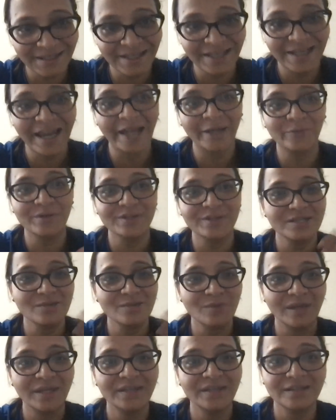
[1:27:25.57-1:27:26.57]

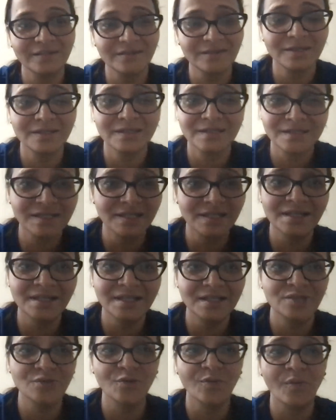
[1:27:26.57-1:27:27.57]
languages where there's still
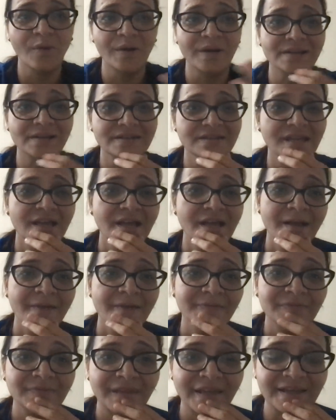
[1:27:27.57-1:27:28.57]
no models
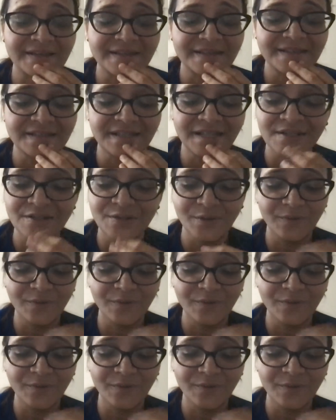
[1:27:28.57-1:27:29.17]
existing.